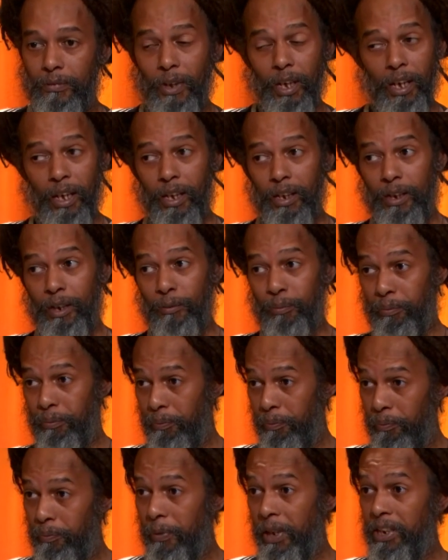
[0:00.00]
and
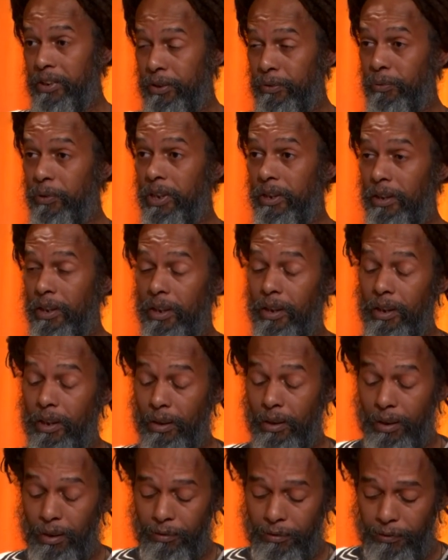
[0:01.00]
based with,
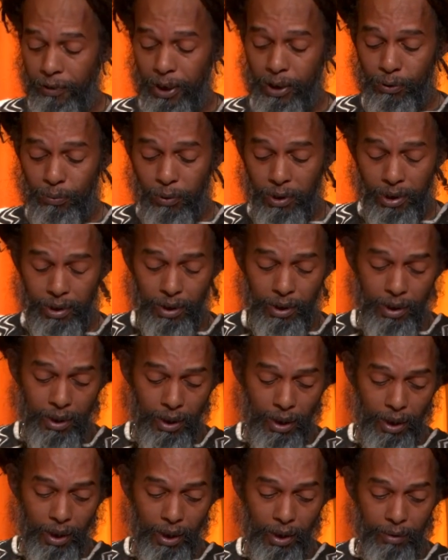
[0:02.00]
uh, faced with the,
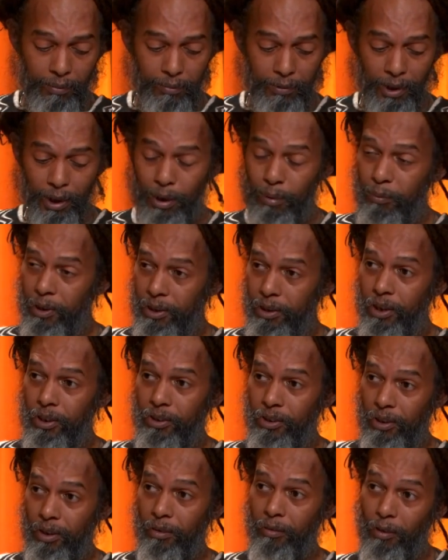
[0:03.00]
uh, the
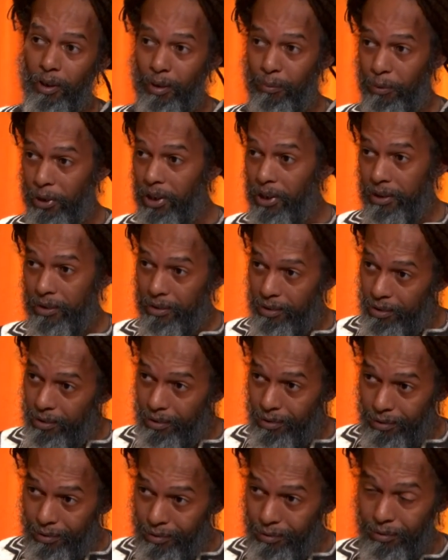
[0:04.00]
limitation of our brains,
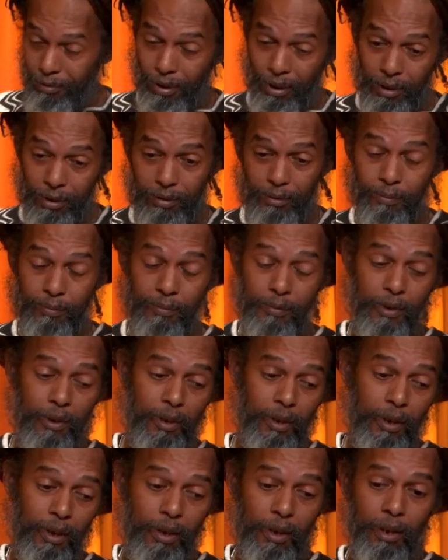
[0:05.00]
right?
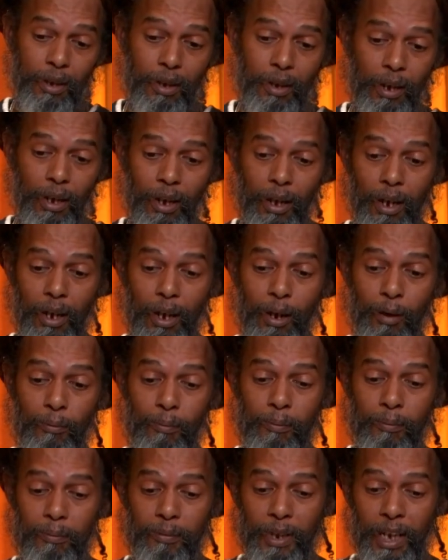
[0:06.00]

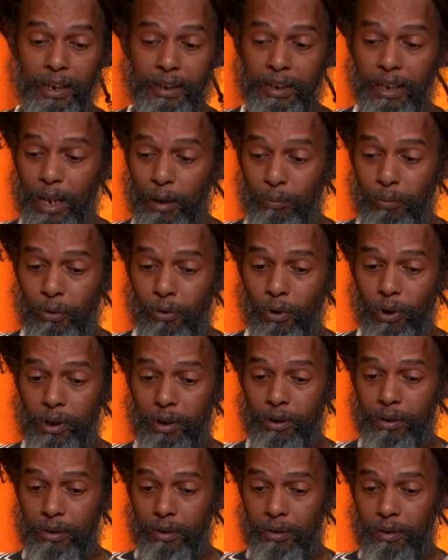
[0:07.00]
Um, at that point,
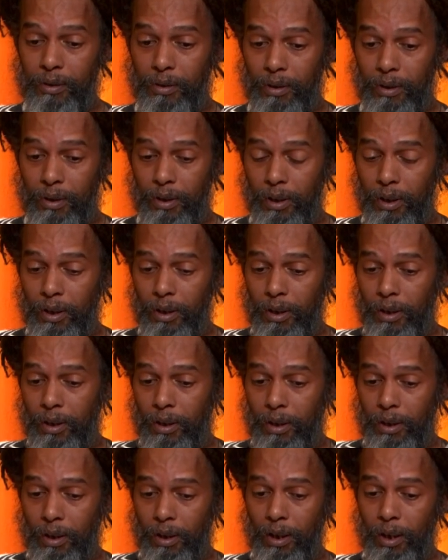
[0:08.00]

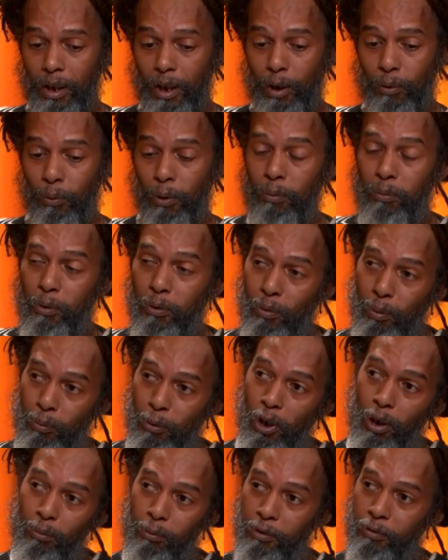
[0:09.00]
uh, when we were
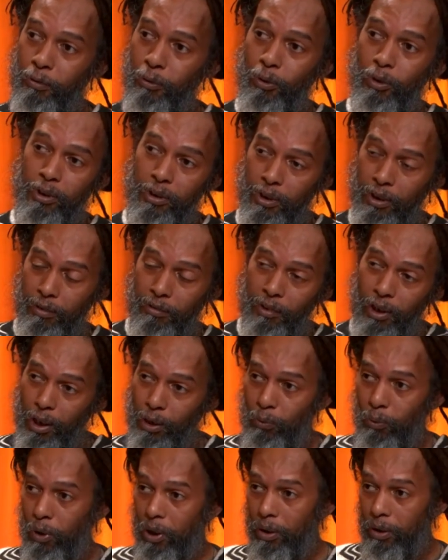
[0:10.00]
brought before the divine
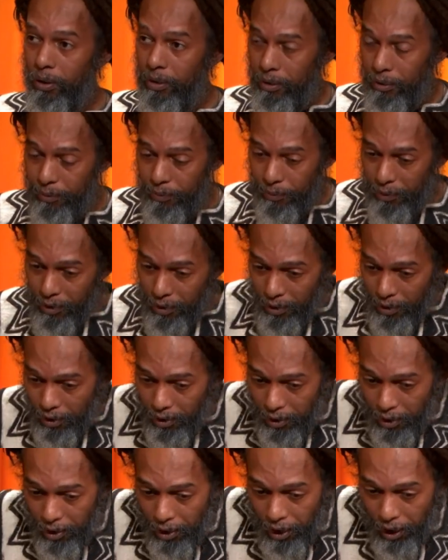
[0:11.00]
world,
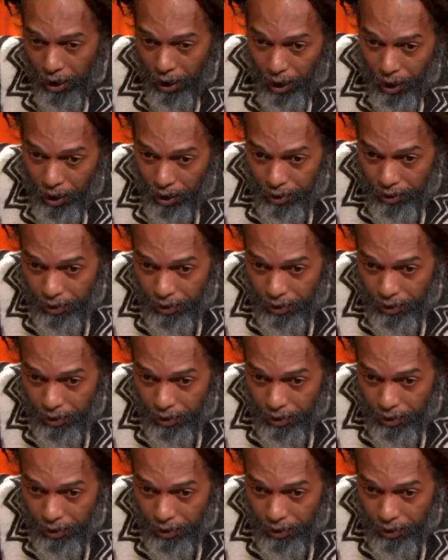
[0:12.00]
uh,